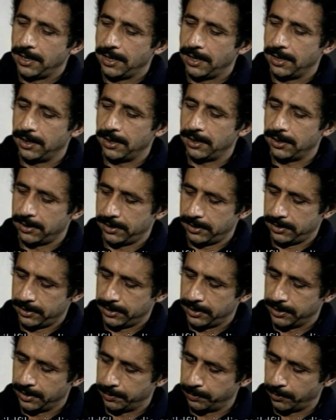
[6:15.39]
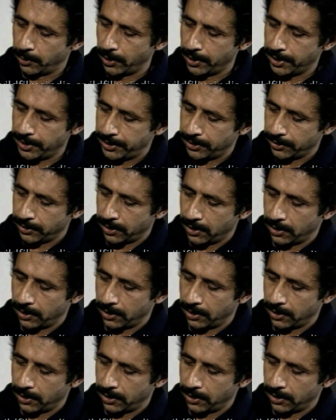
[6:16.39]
The point